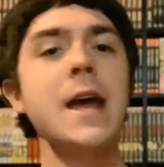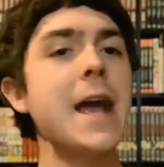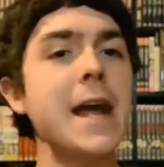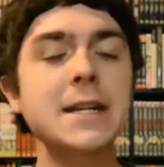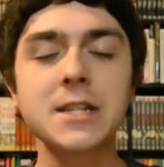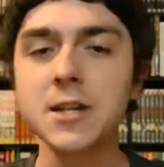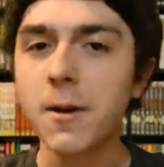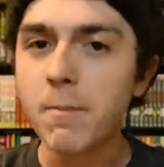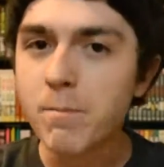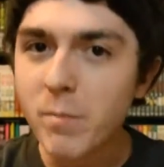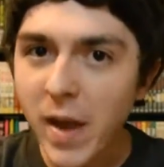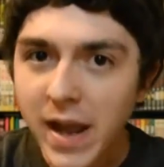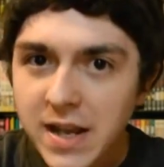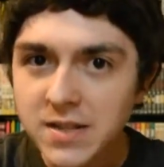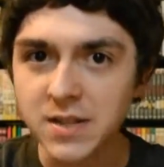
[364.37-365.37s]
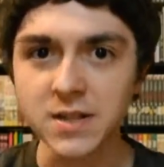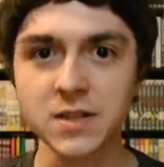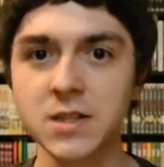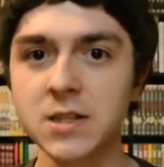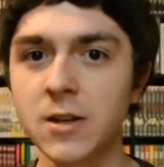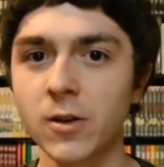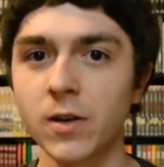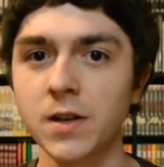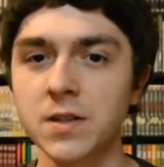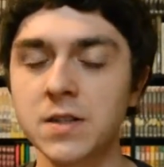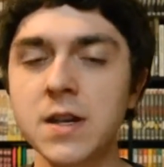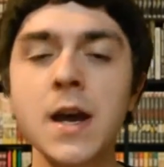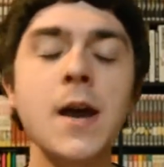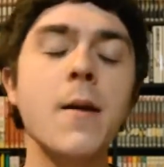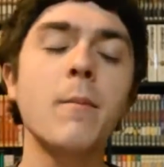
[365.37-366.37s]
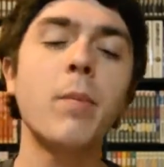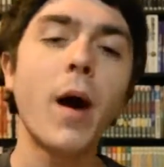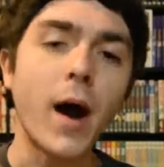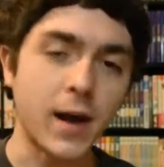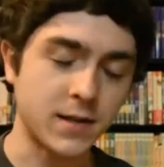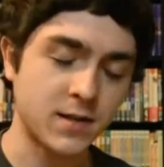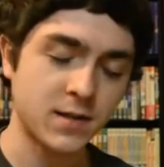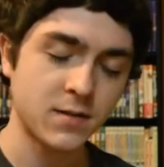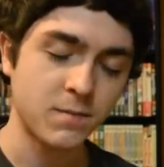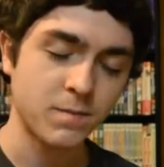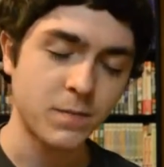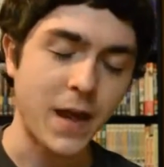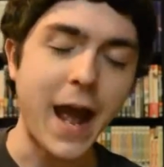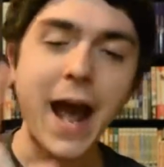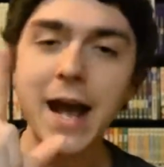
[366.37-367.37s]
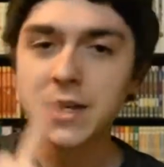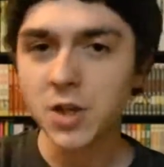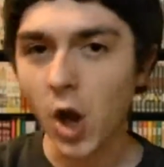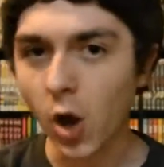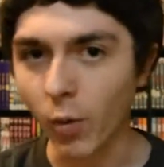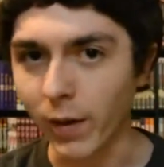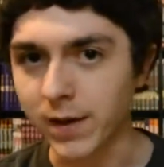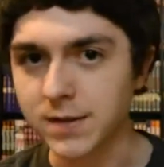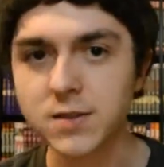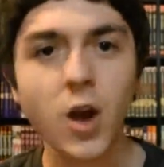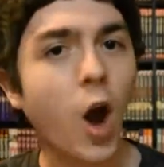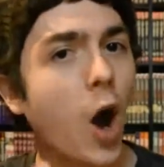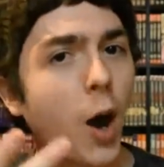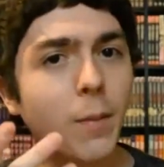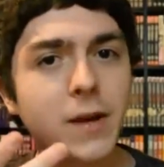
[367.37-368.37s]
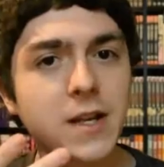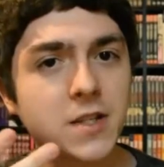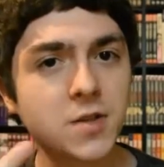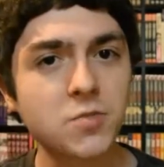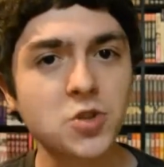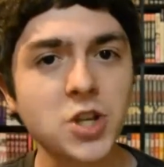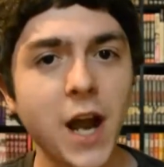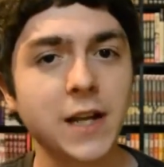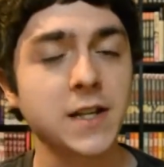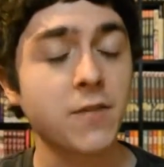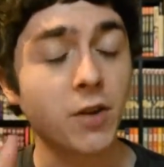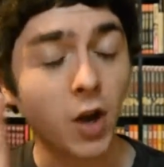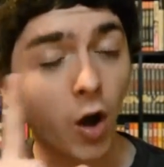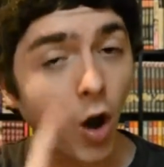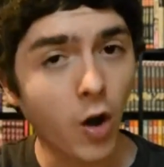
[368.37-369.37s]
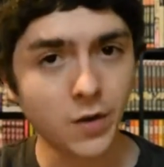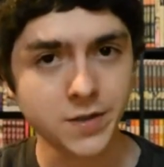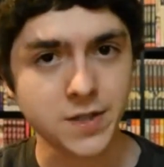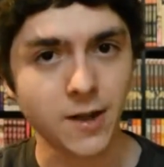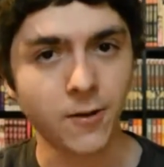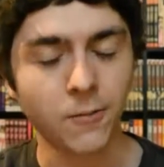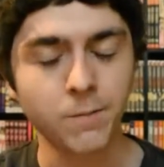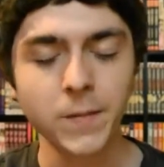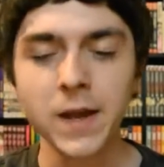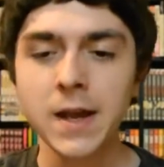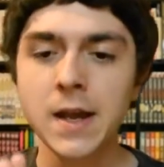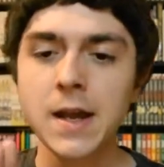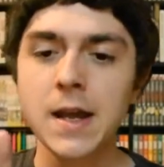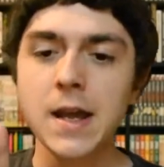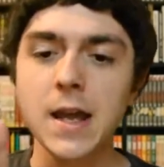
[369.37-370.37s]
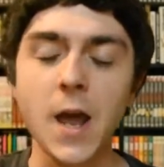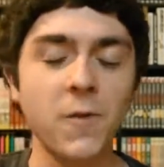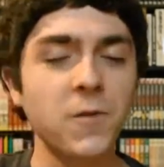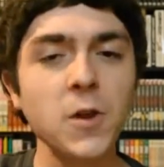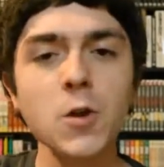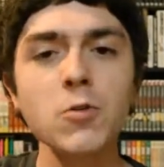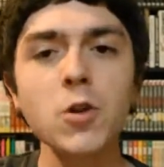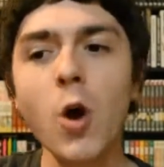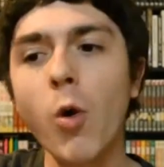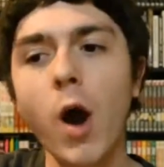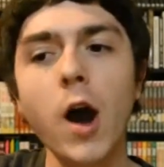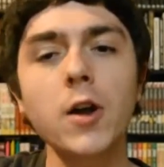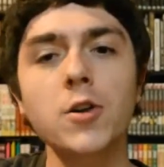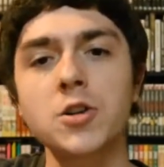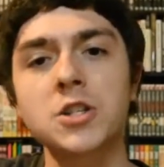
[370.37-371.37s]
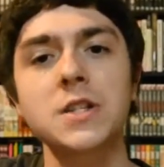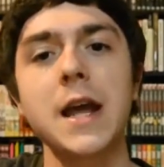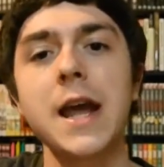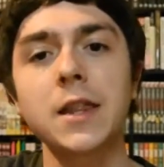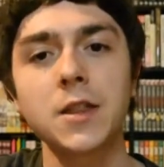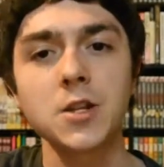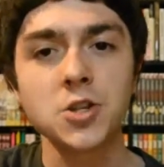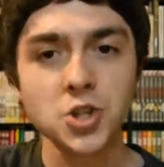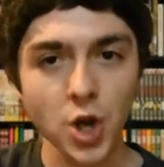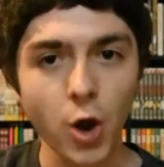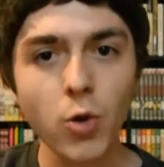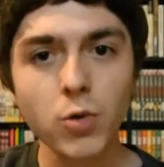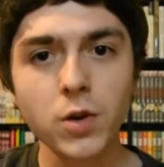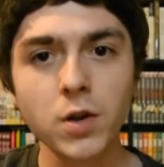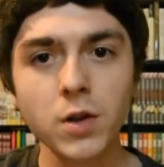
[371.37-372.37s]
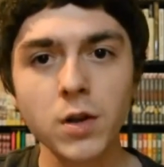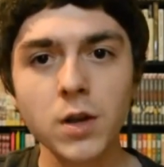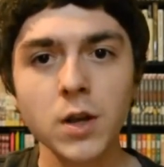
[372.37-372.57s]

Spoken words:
It's an amazing series, but, as always, comedy is subjective, and also, if you don't understand the joke,